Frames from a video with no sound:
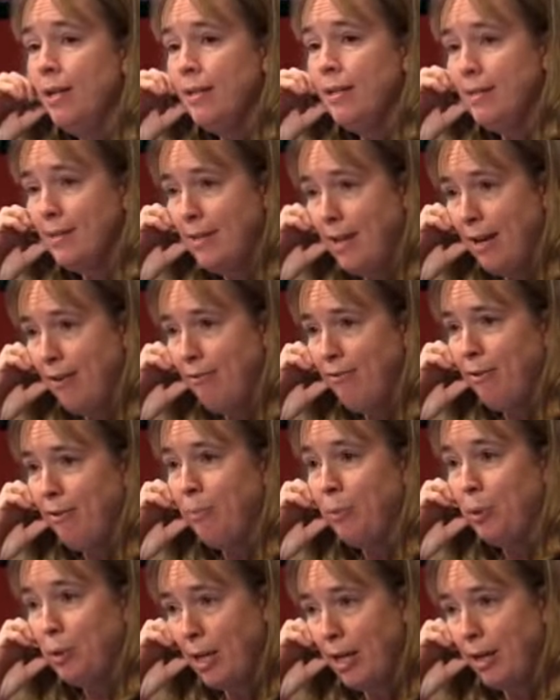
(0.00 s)
safe,
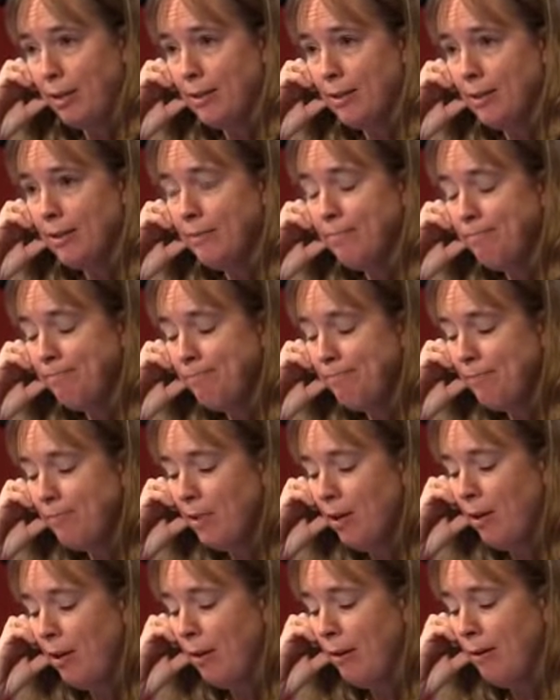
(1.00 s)
and protected.
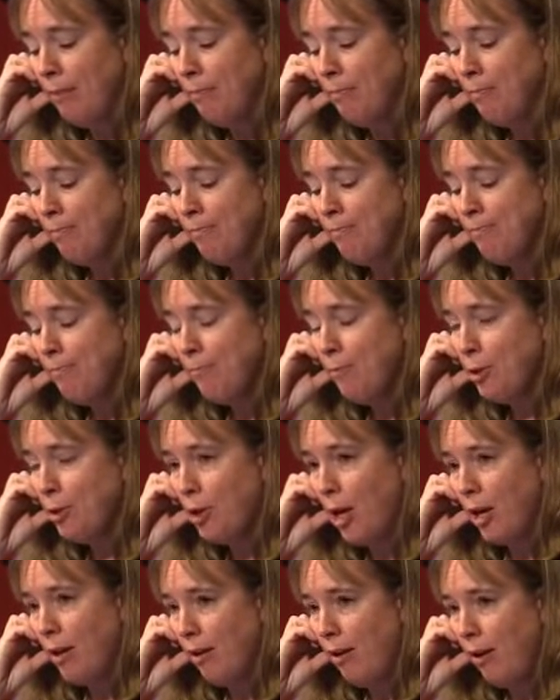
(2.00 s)

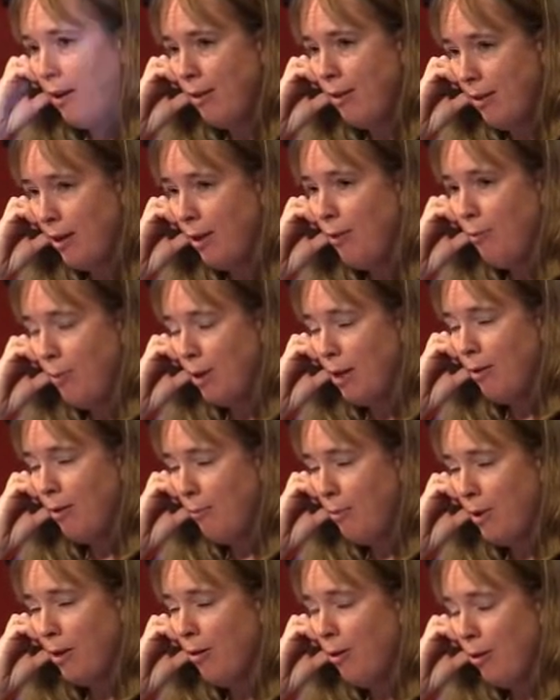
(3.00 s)
which I think
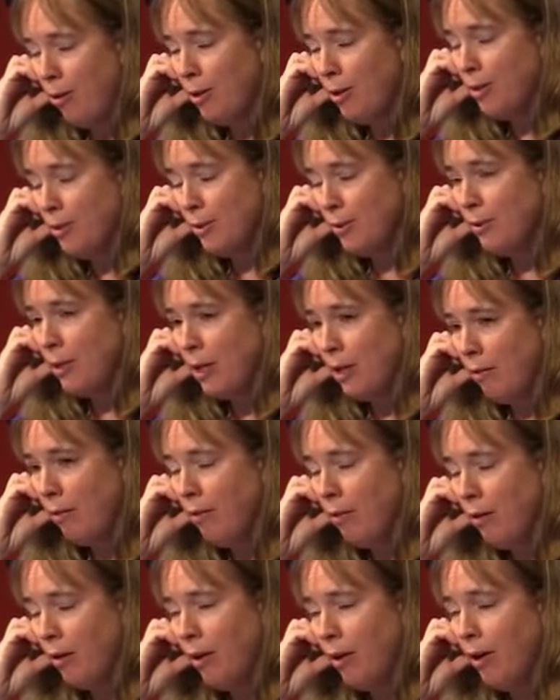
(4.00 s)
we are already doing
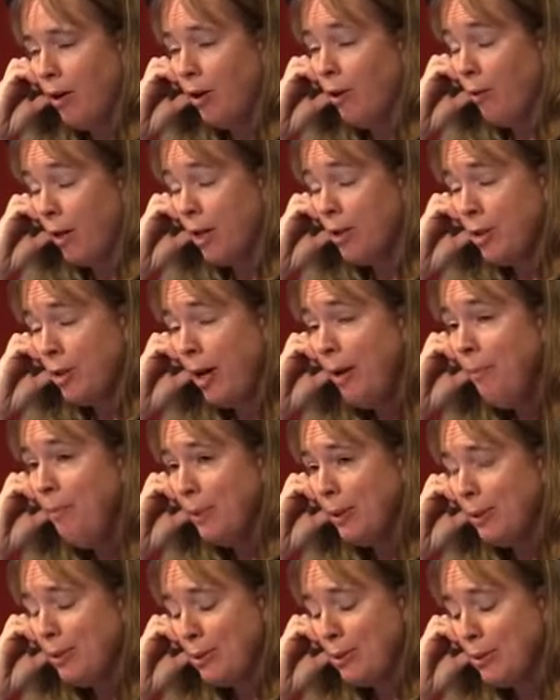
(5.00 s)
a great job,
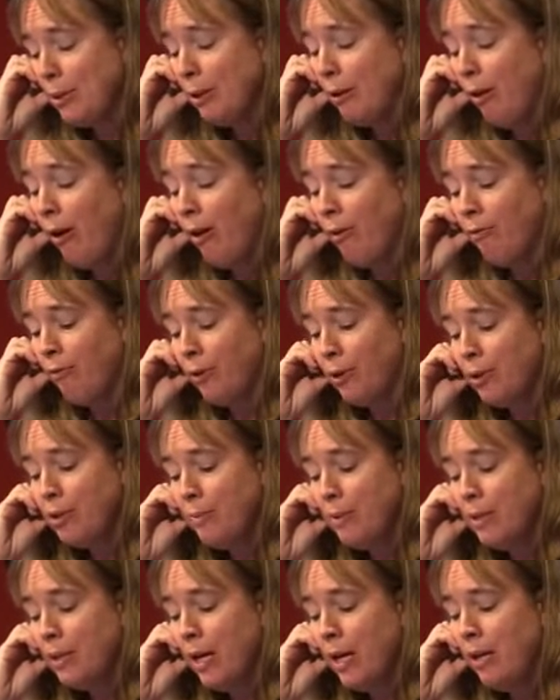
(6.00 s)
but there's still a lot of work
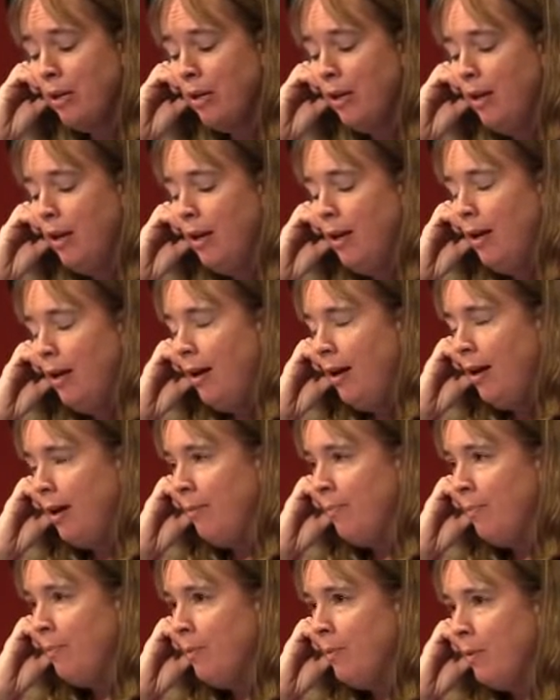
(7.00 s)
to be done.
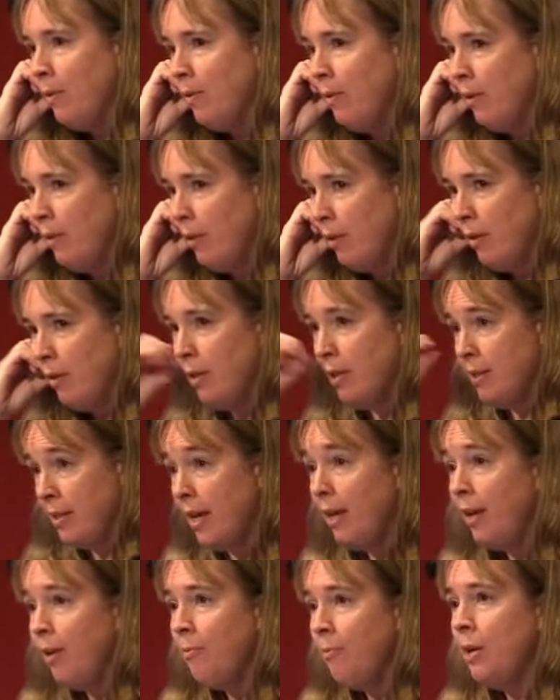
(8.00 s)
The
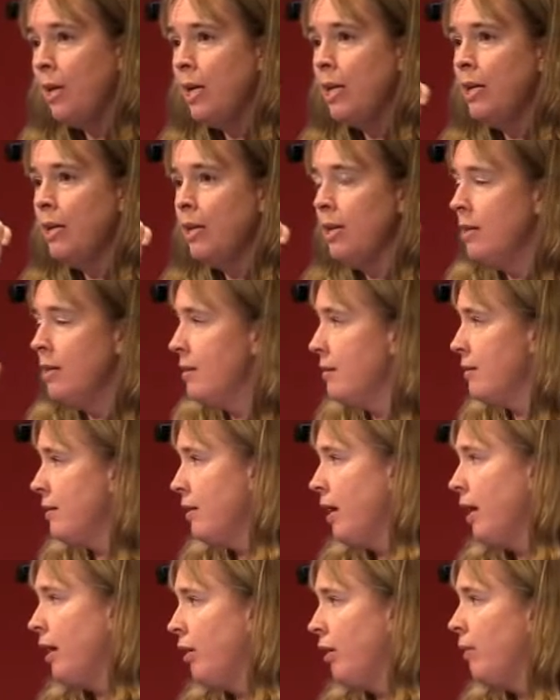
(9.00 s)
second one is
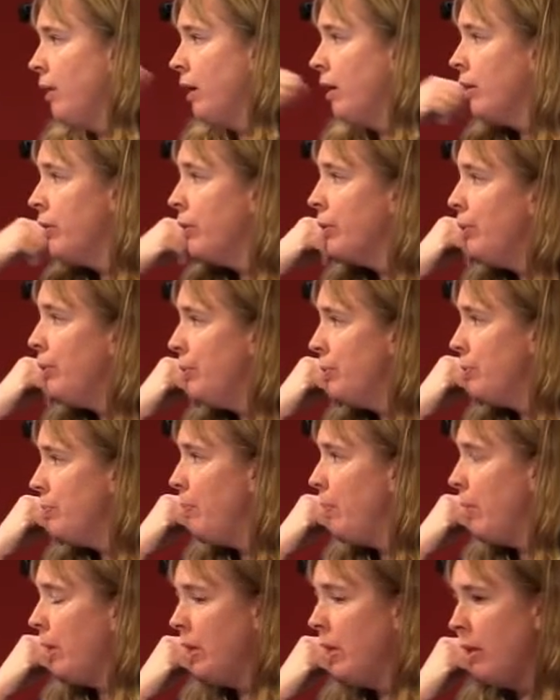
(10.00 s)
echoing on Nicole's
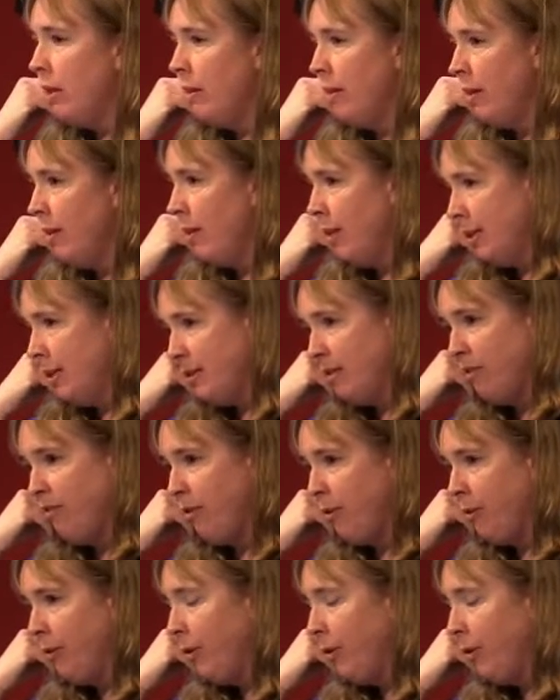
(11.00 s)
point, and that's the